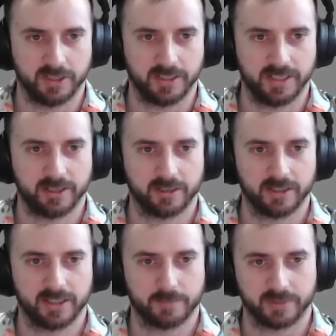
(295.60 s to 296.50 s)
inner
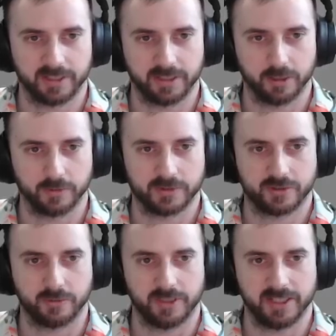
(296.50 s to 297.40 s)
lip that goes
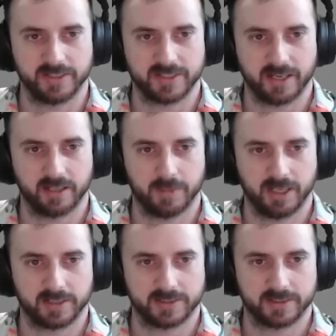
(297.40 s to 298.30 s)
to the inside of the
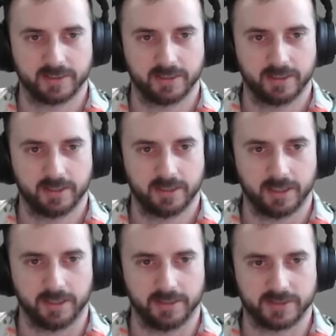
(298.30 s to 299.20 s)
box.
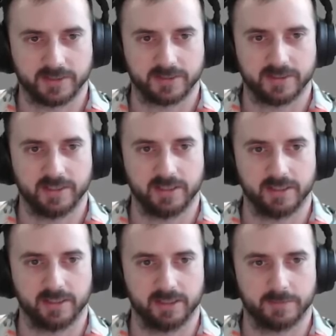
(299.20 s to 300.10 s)
And this is
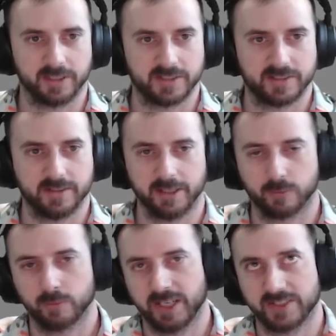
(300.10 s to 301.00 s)
the lip
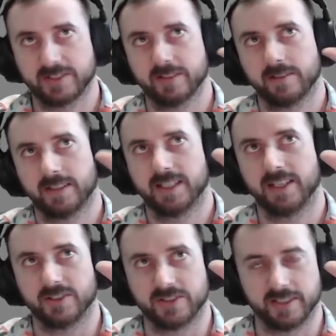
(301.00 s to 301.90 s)
that
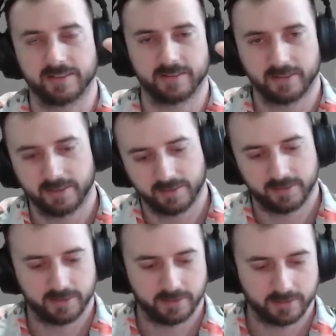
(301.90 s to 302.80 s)
catches it
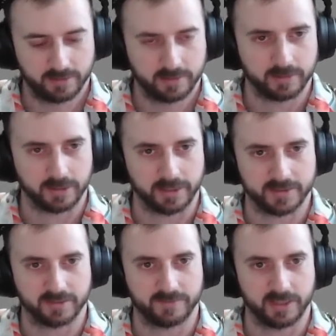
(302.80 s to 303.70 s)
against
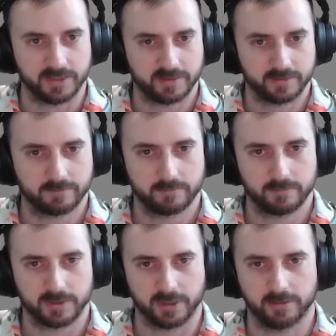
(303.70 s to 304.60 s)
the face.
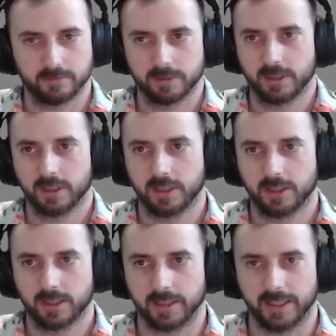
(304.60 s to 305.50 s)
So
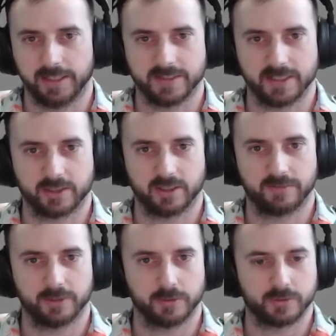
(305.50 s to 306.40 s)
I had to section
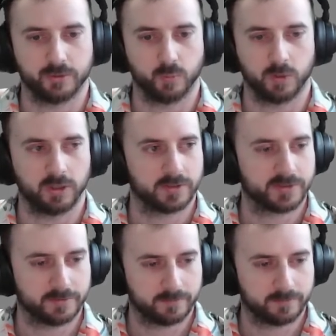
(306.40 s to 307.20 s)
off those two walls.